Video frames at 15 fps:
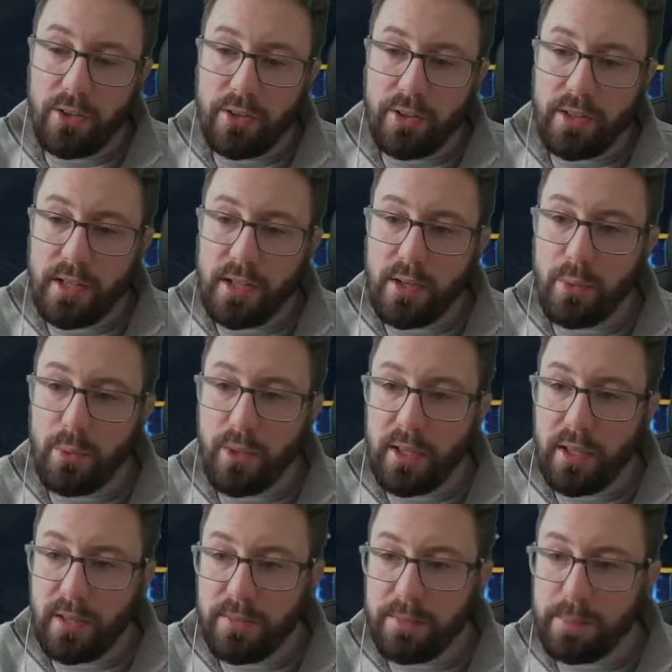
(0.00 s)
than that, we
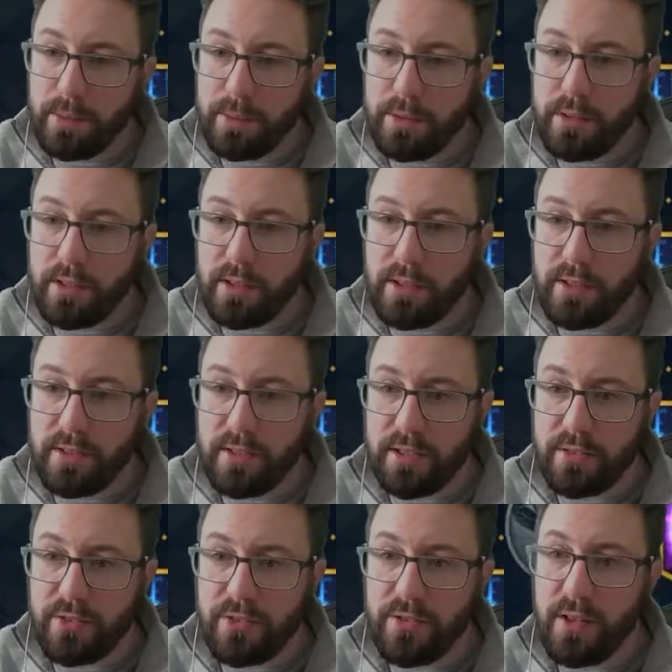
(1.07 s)
have pulled
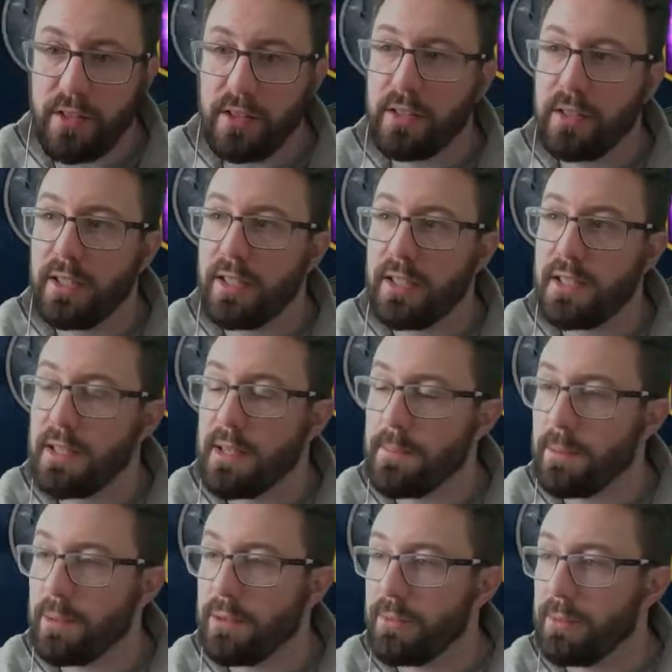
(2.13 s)
ourselves finally a
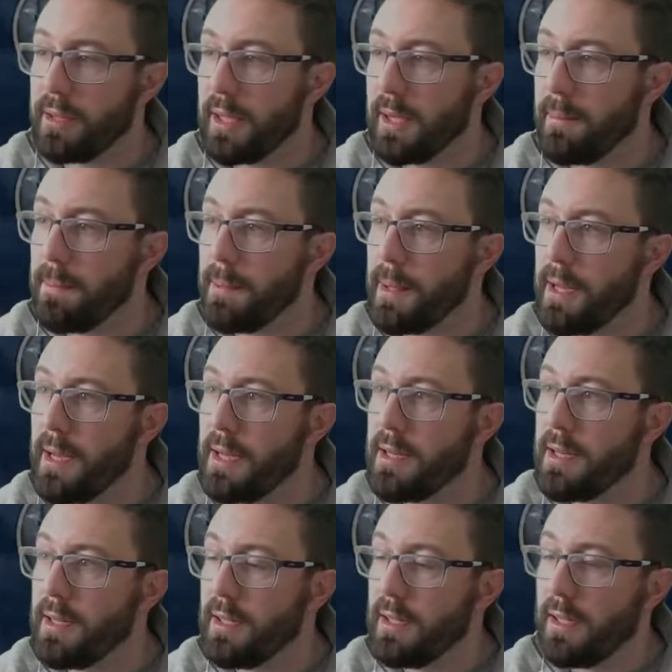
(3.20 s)
Templar from the campaign.
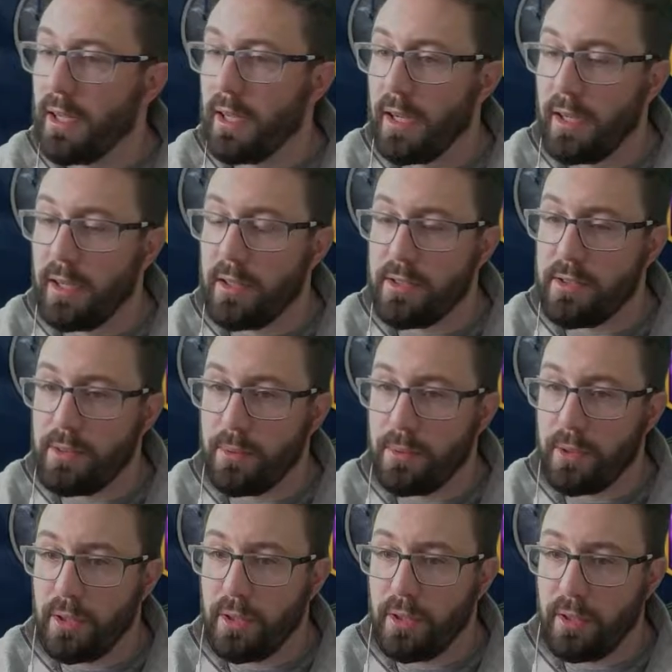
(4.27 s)
So we
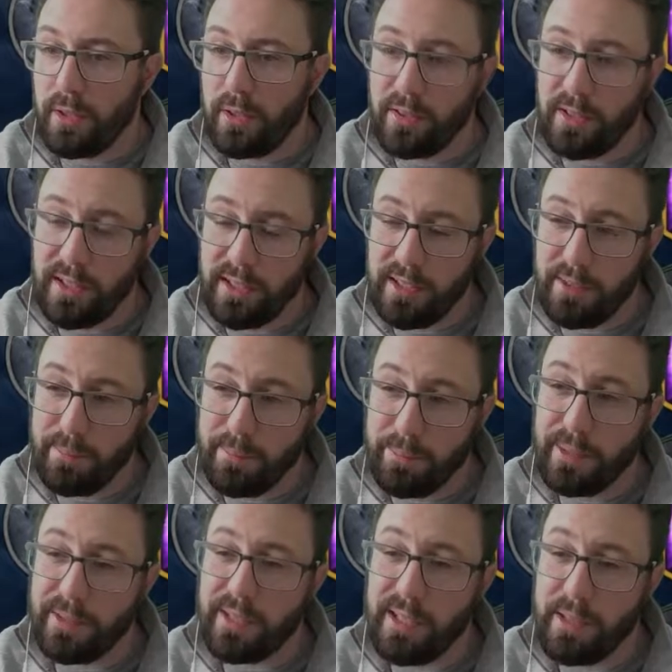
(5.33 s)
kind of like
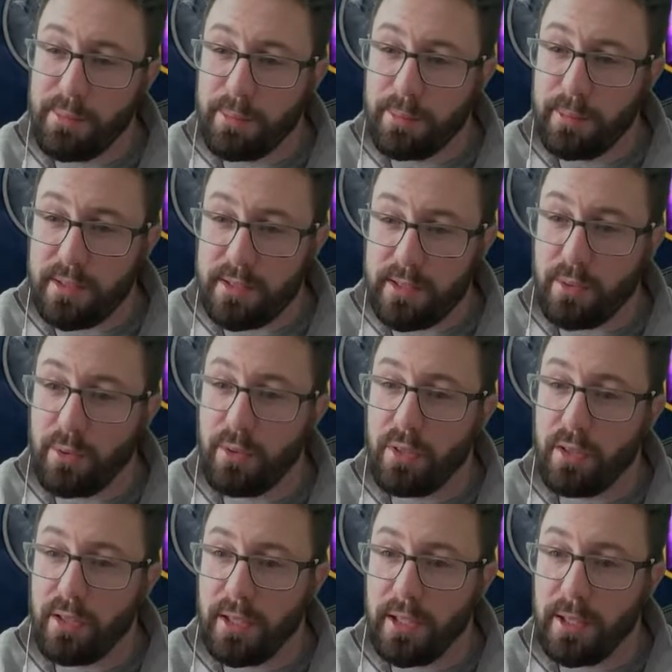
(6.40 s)
build him up because I quite
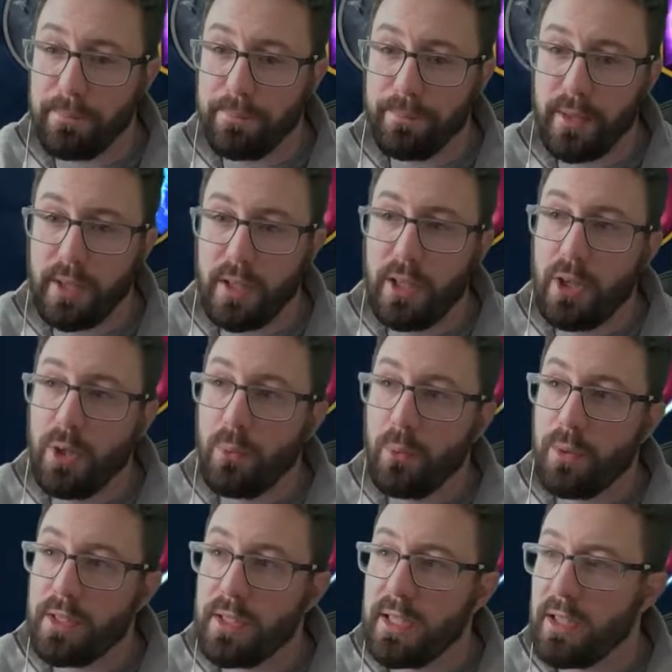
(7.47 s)
like him.
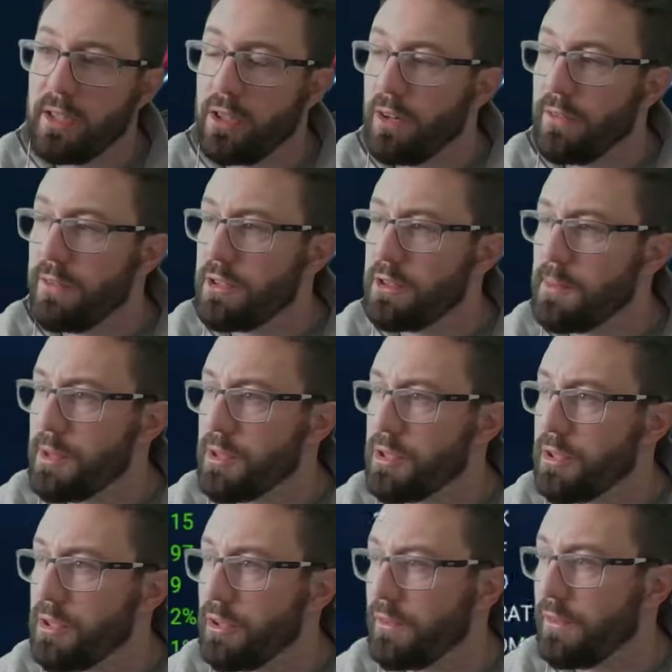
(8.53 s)
We did get a Coffin
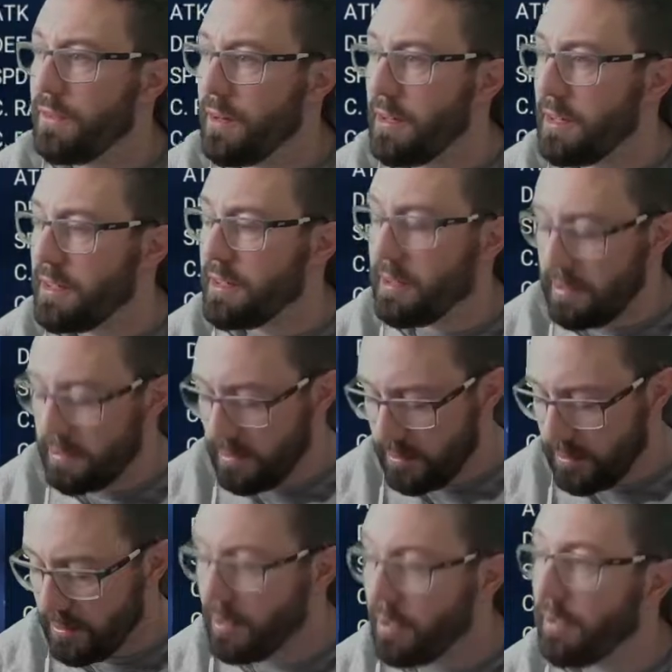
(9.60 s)
Smasher, got very excited
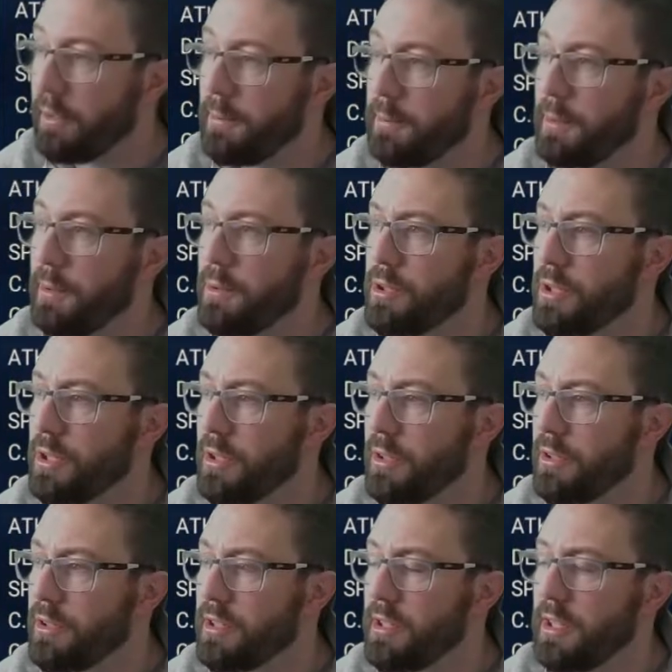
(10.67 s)
out of the blue
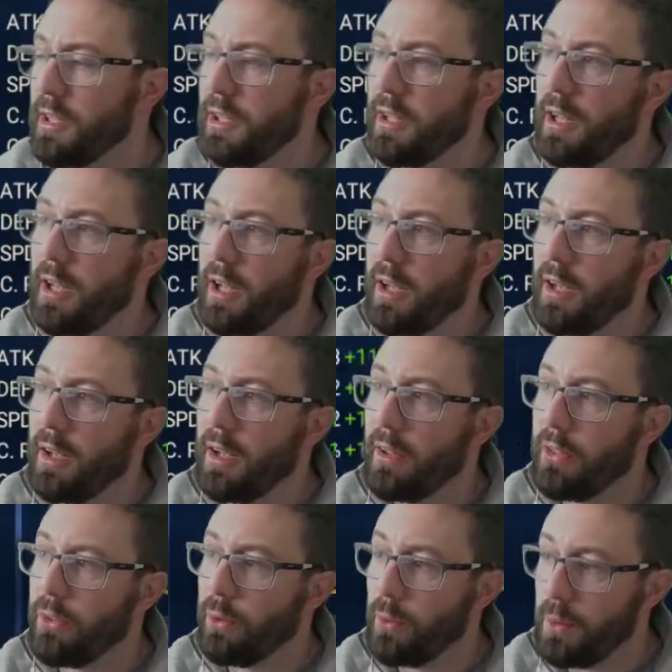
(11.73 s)
shards.
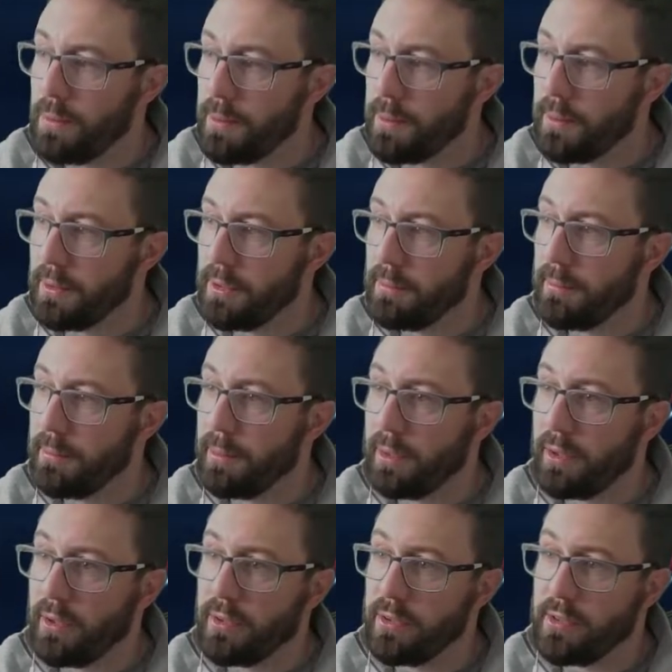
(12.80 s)
Thought we'd build him
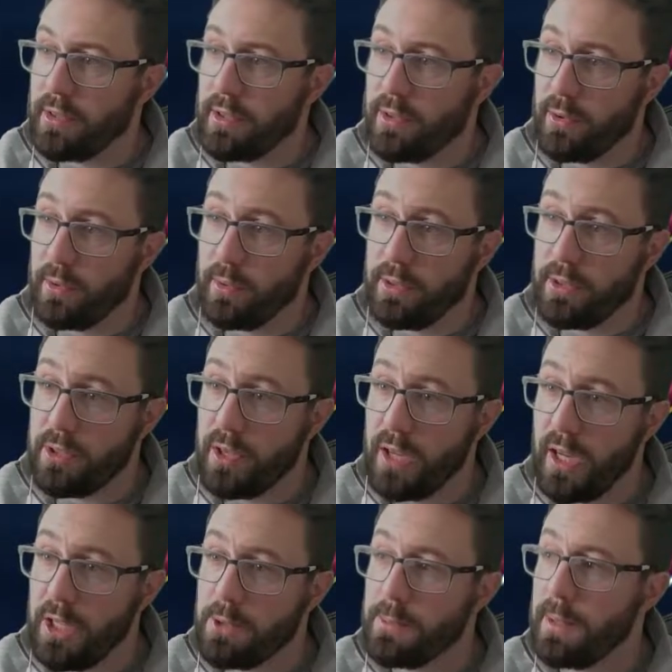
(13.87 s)
because I thought, well, he's got
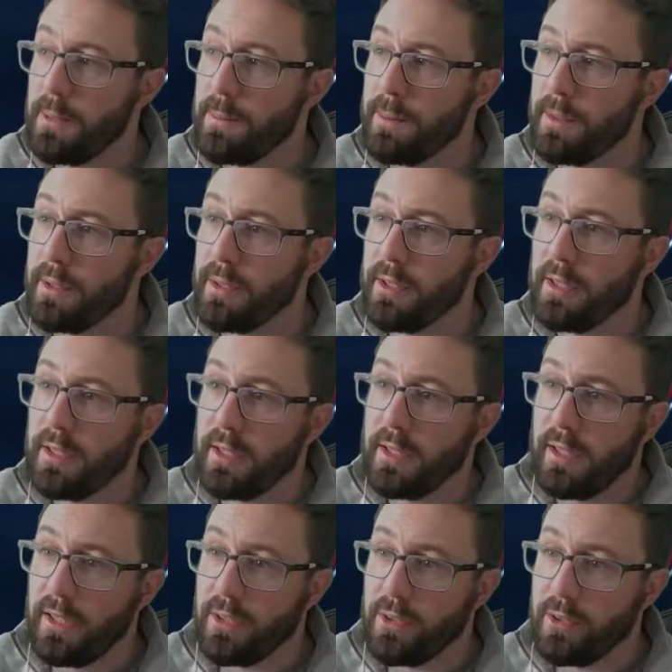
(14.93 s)
HP burn,
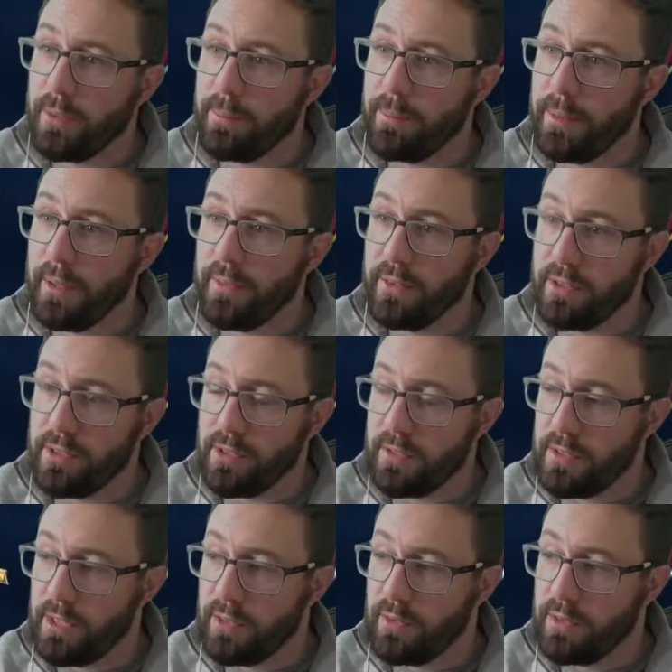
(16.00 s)
he's got big version of
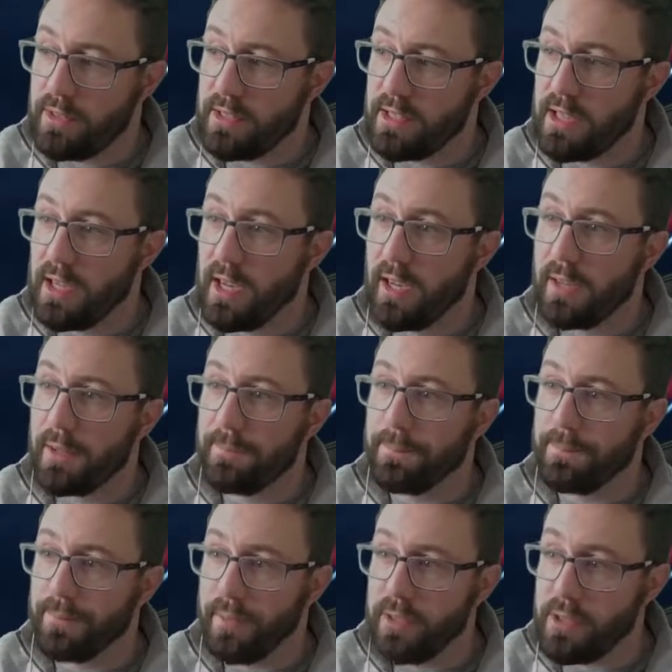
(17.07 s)
decreased attack,
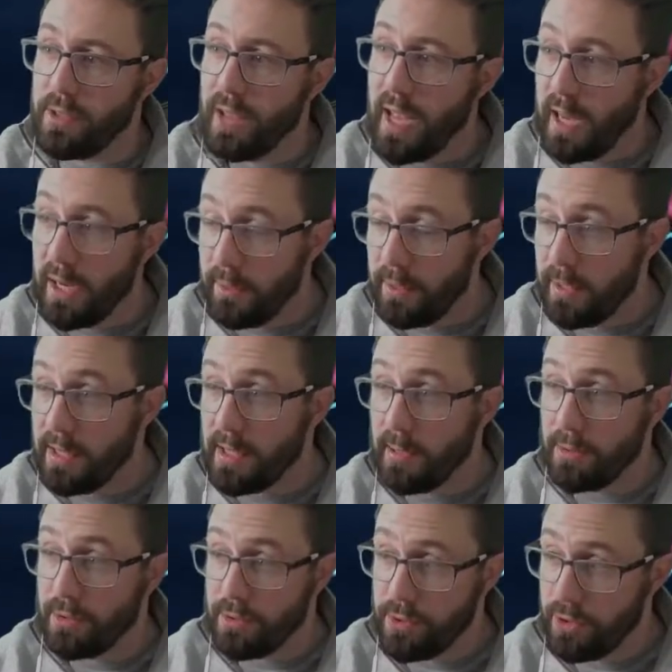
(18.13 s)
he's got AoE
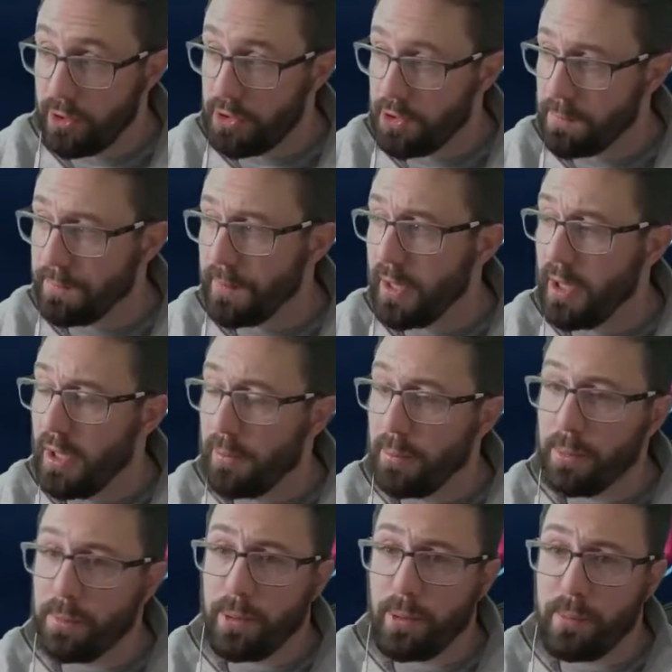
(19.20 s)
damage reduction, but
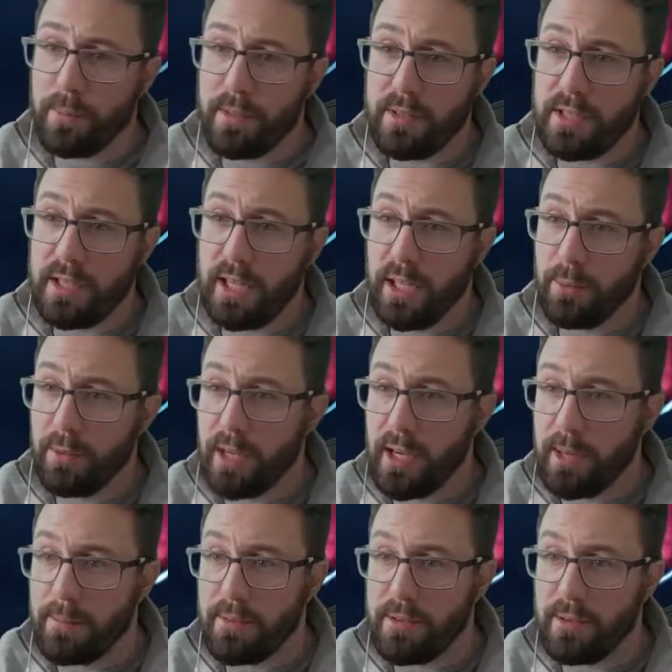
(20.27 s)
the problem is he will
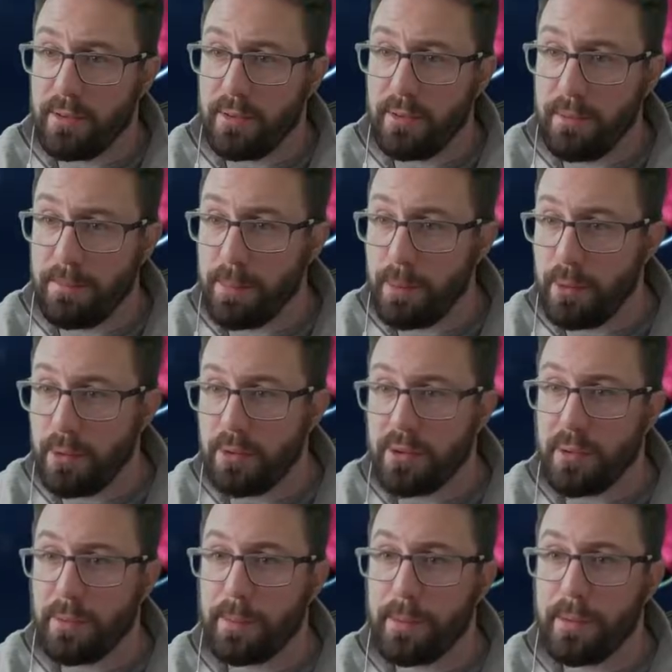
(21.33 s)
absolutely balls
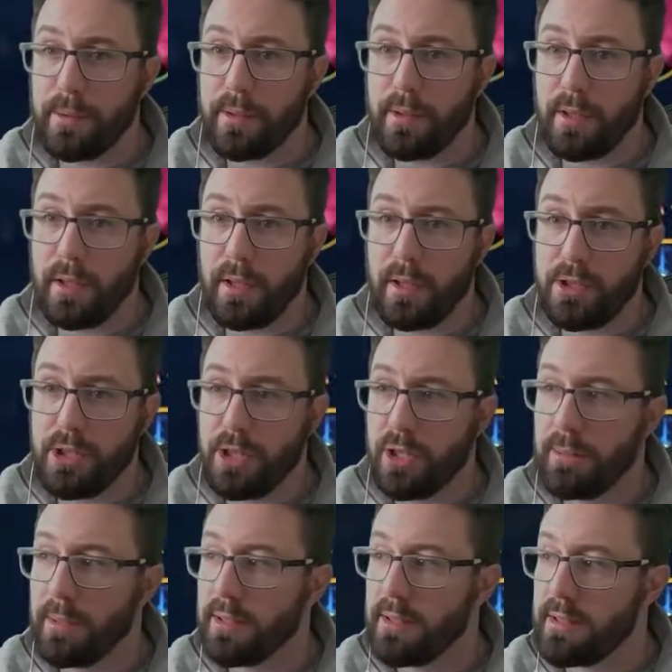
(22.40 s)
up
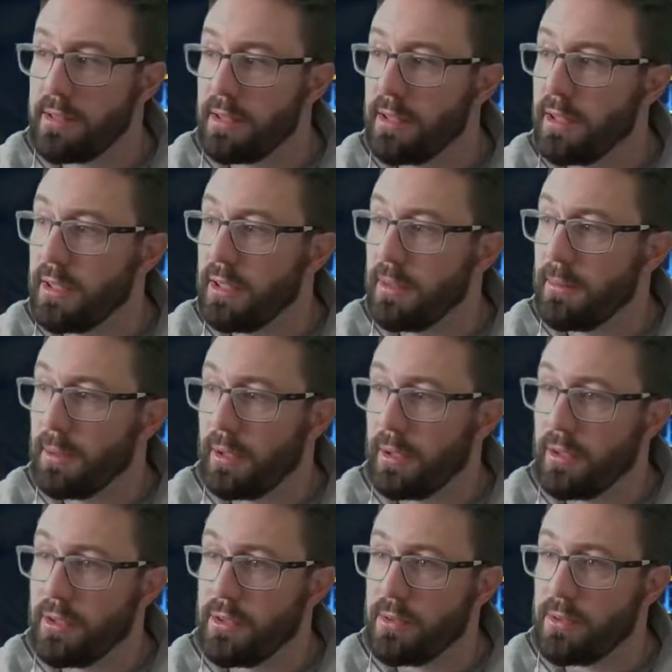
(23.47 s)
Geomancer
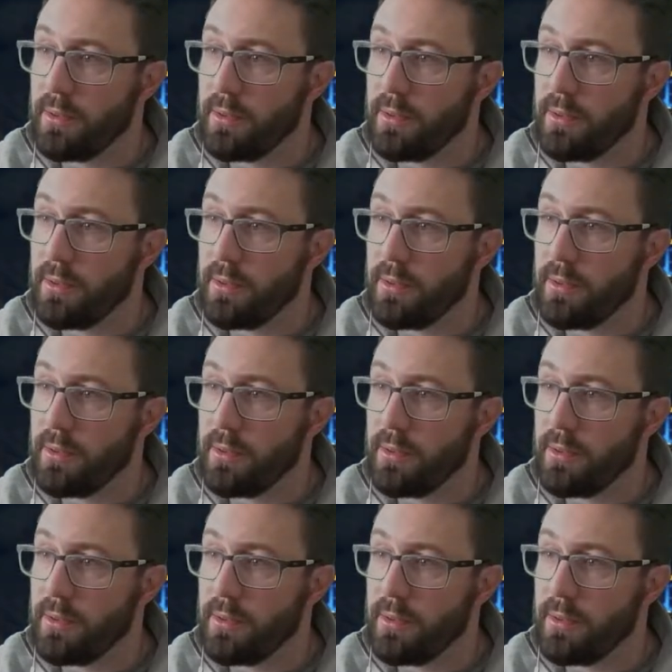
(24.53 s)
because